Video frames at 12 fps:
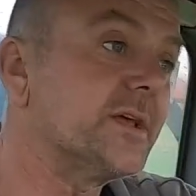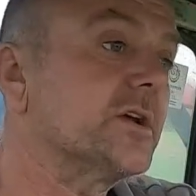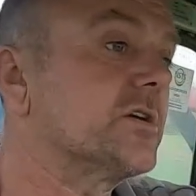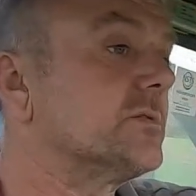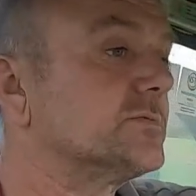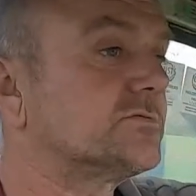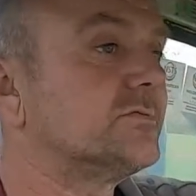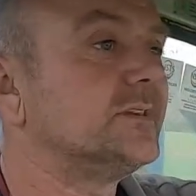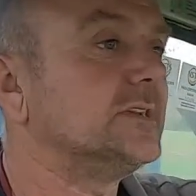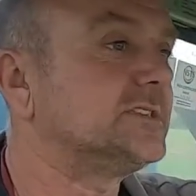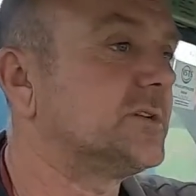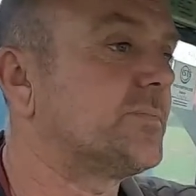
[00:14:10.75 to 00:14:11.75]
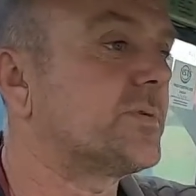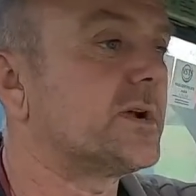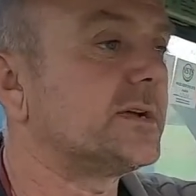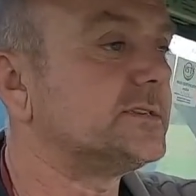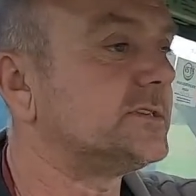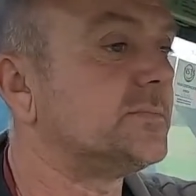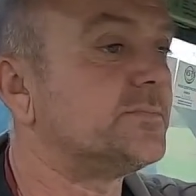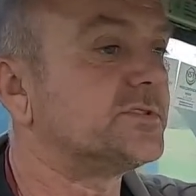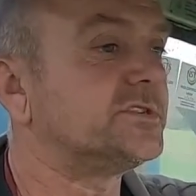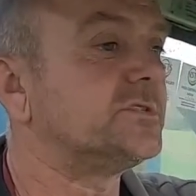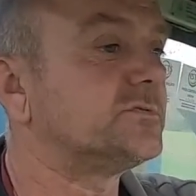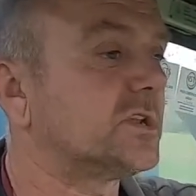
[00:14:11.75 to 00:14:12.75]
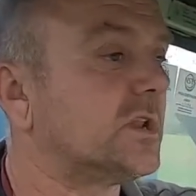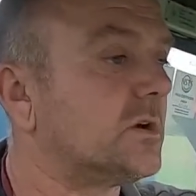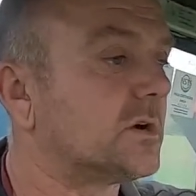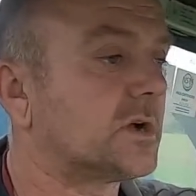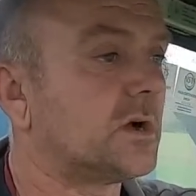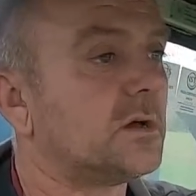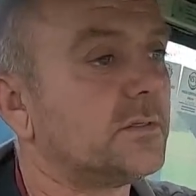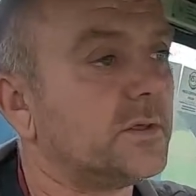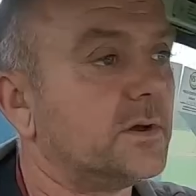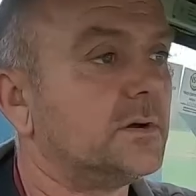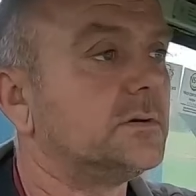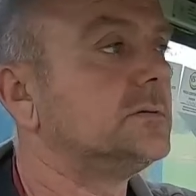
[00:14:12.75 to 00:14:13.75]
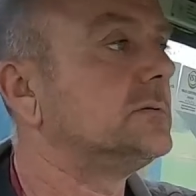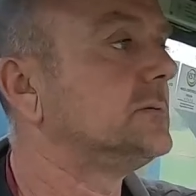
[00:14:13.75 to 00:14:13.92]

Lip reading: thin crops really surprise you and produce a lot of corn though.